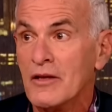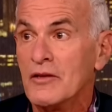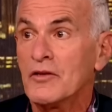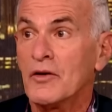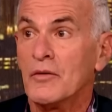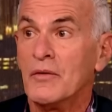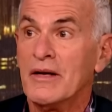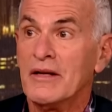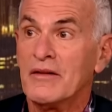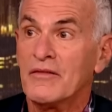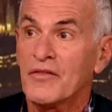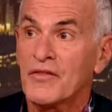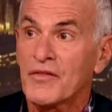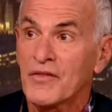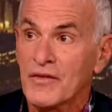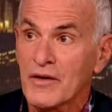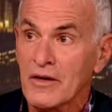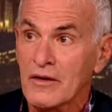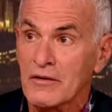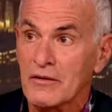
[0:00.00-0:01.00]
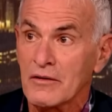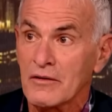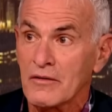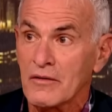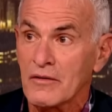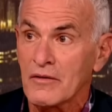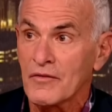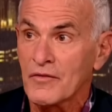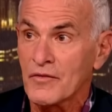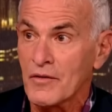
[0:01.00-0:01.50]
to infer
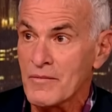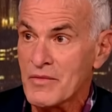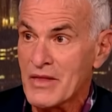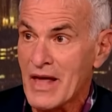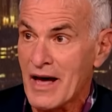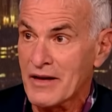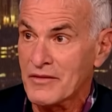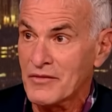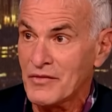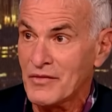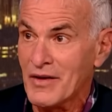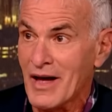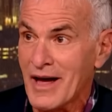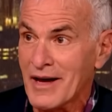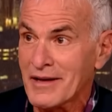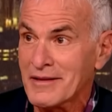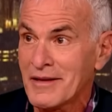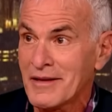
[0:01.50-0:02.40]
from that fact.